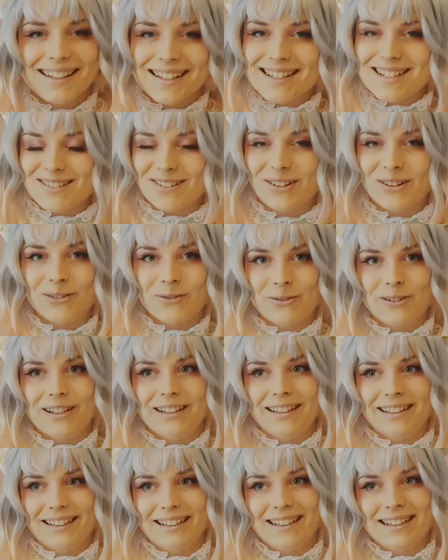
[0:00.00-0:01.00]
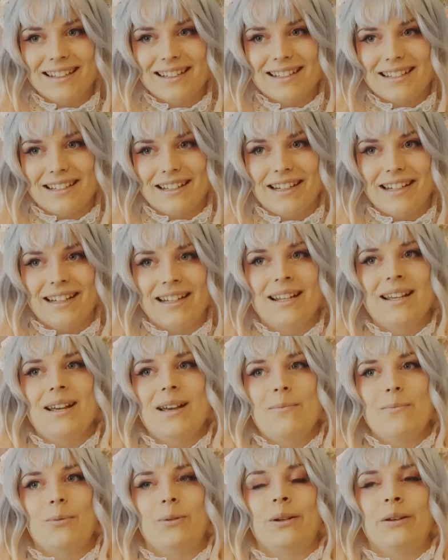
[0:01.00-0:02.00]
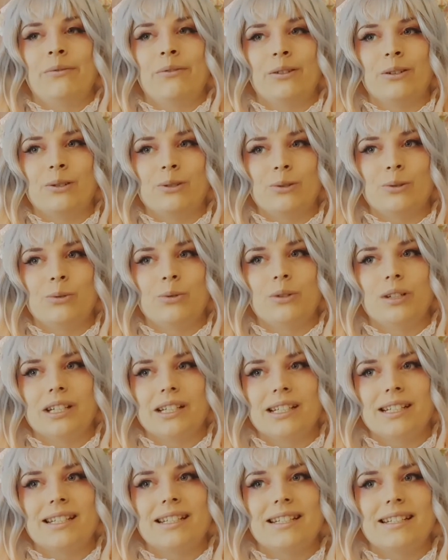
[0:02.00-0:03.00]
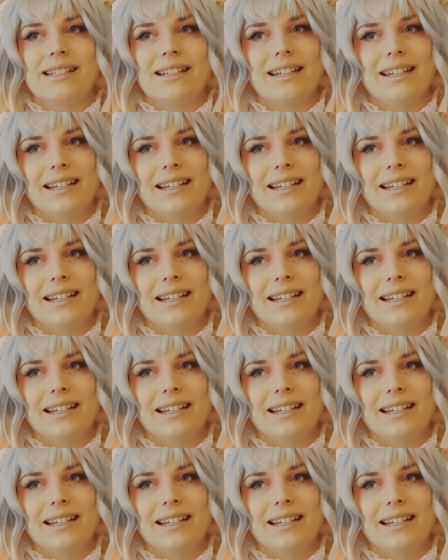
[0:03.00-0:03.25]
it's not really easy but if you do it